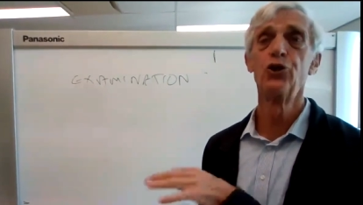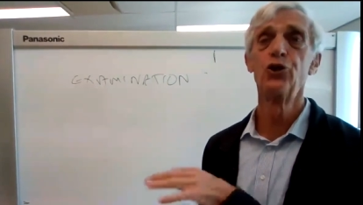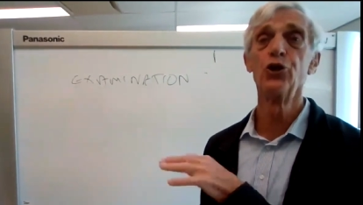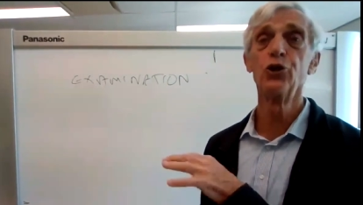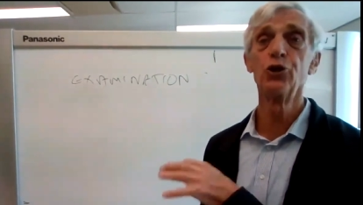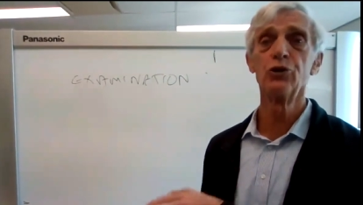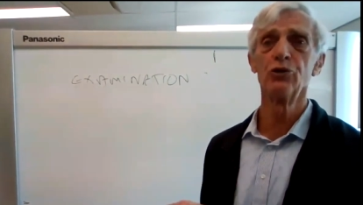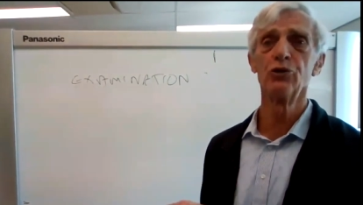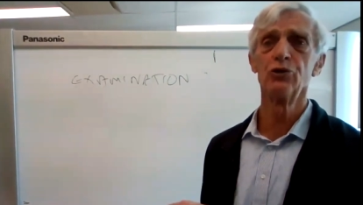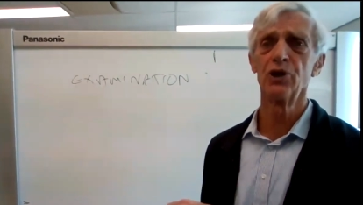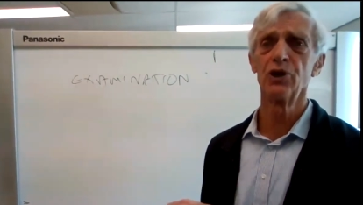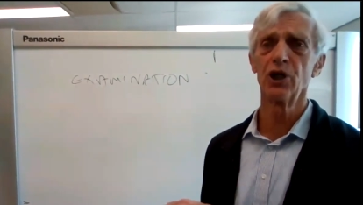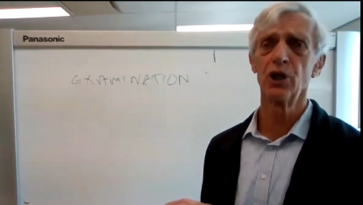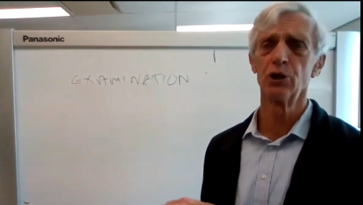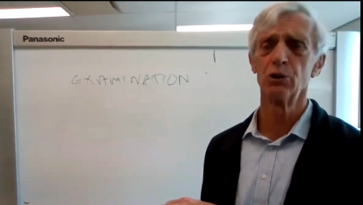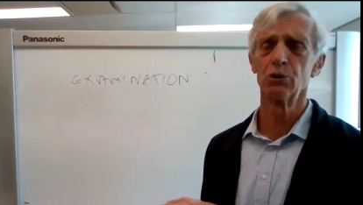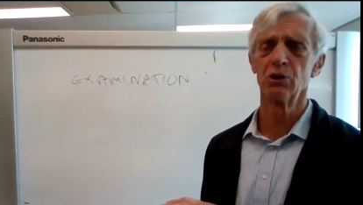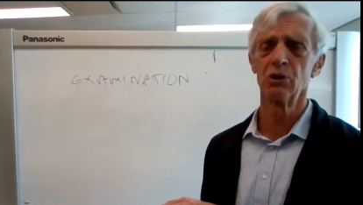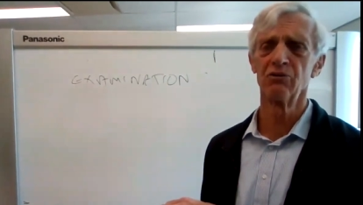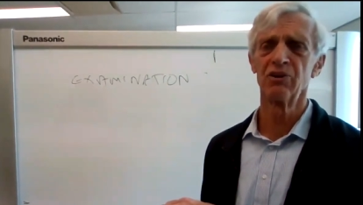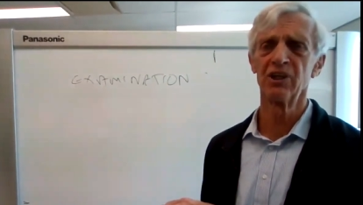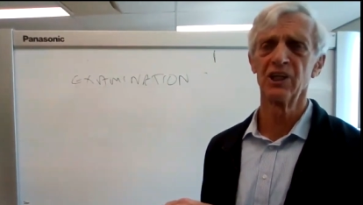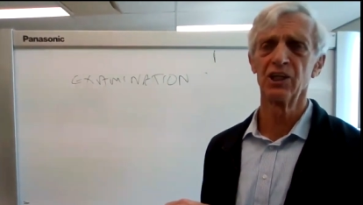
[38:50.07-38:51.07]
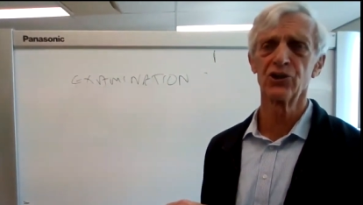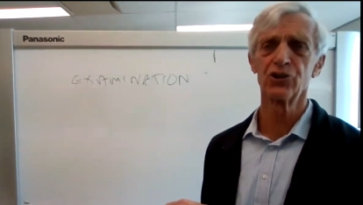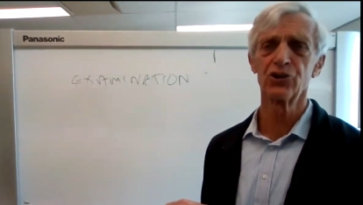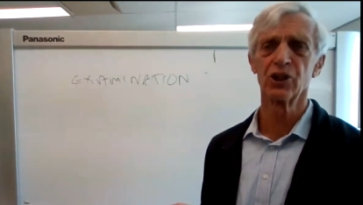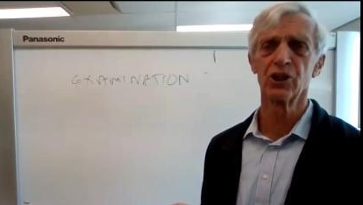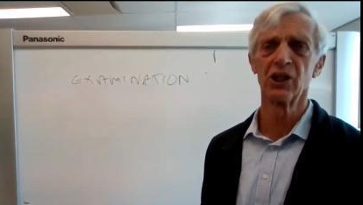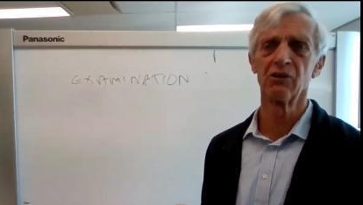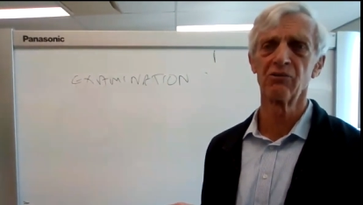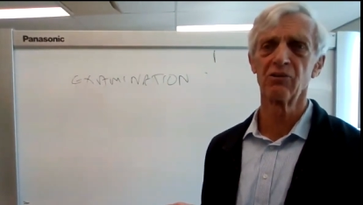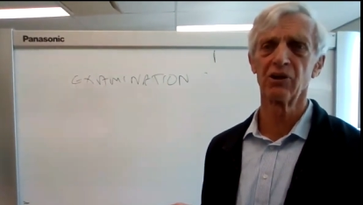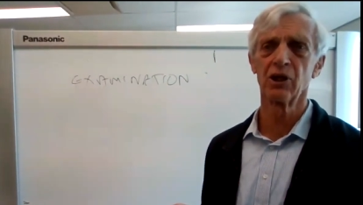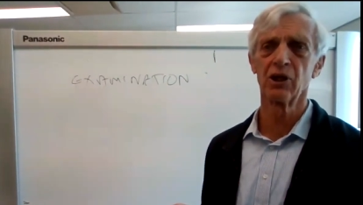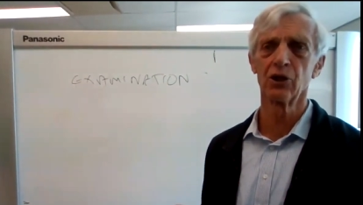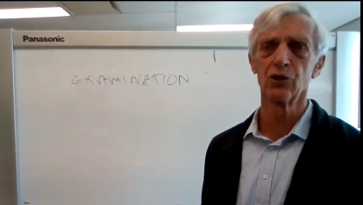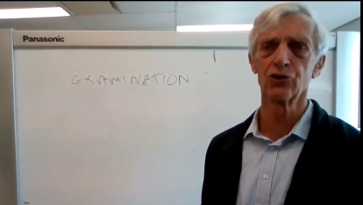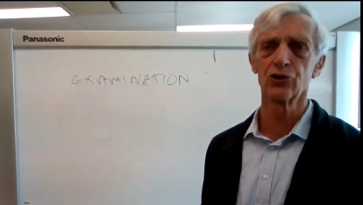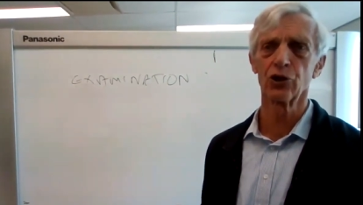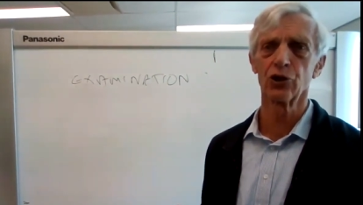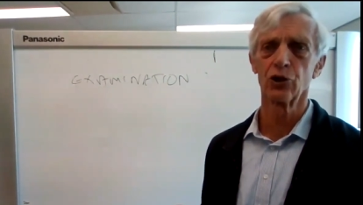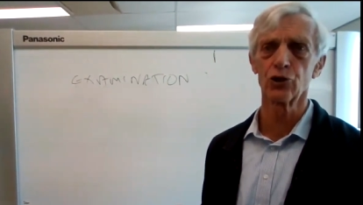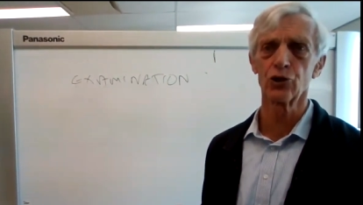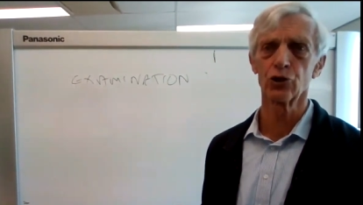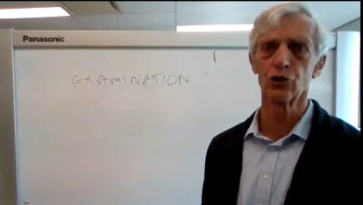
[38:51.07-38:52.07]
And do you know of any
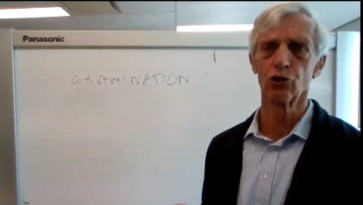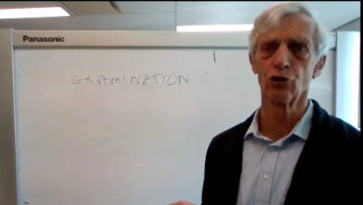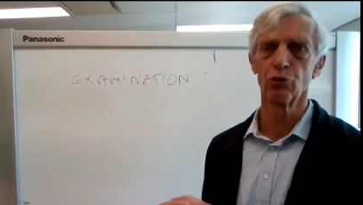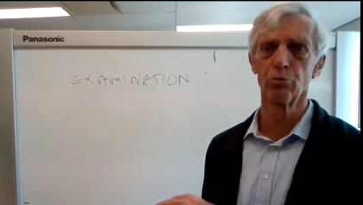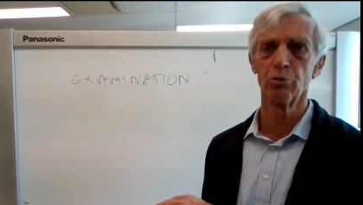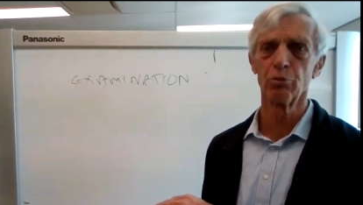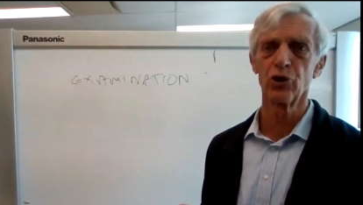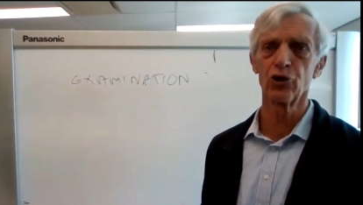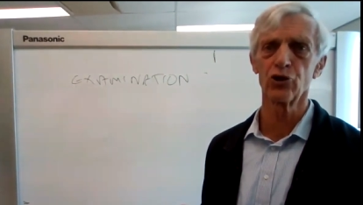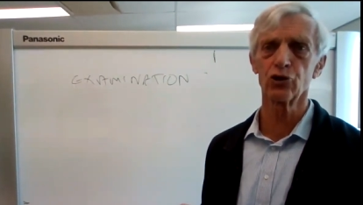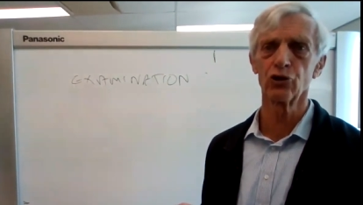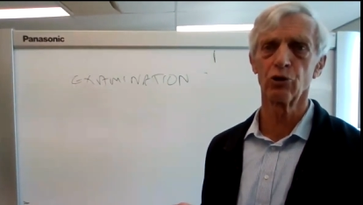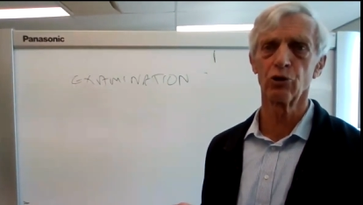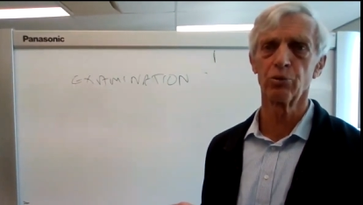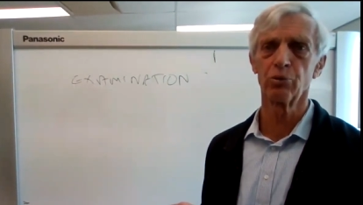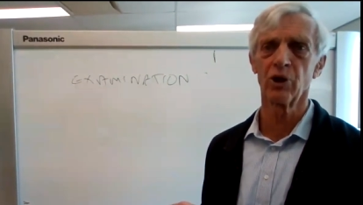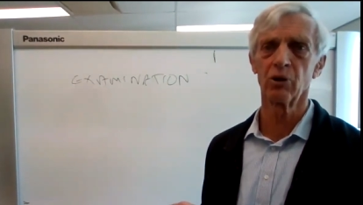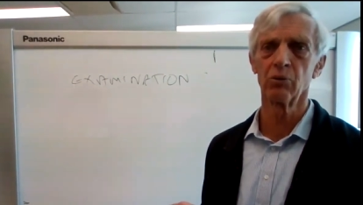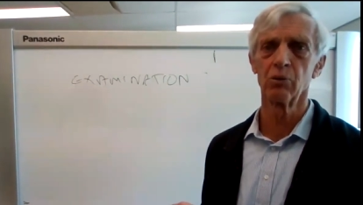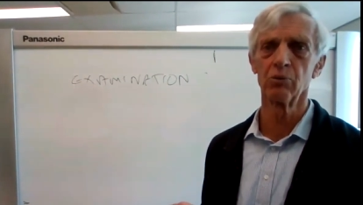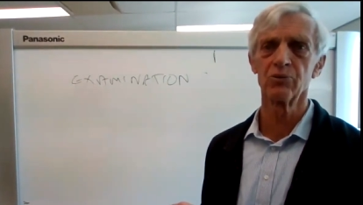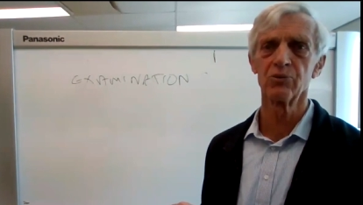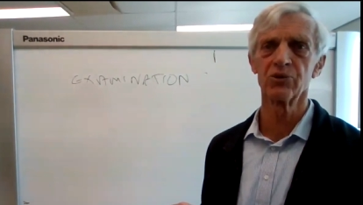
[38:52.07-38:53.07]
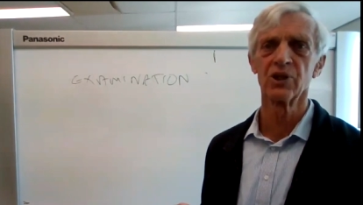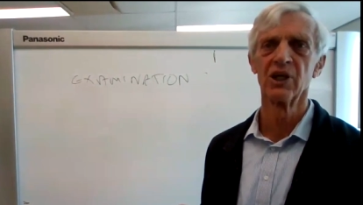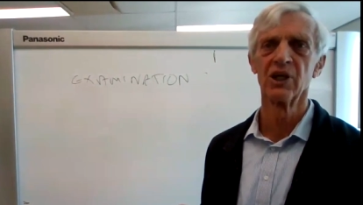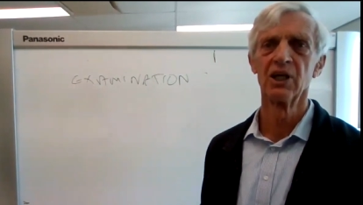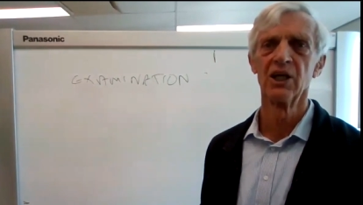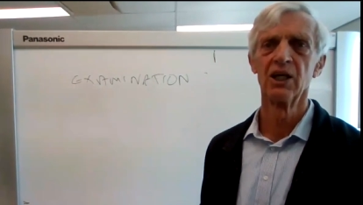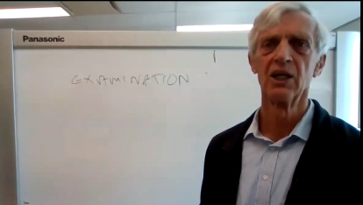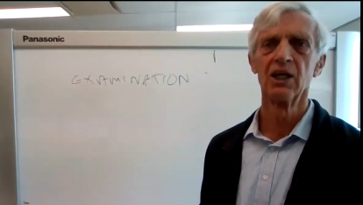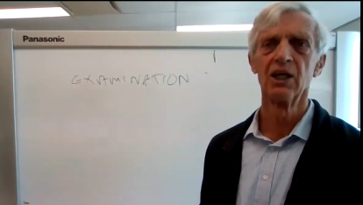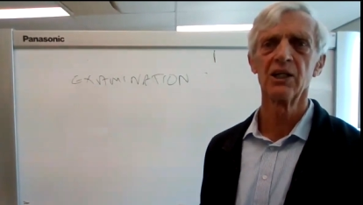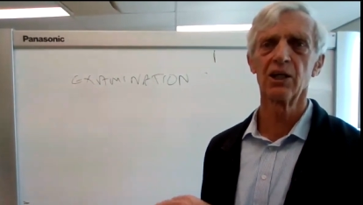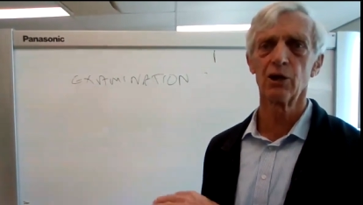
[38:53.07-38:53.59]
significant social or emotional problems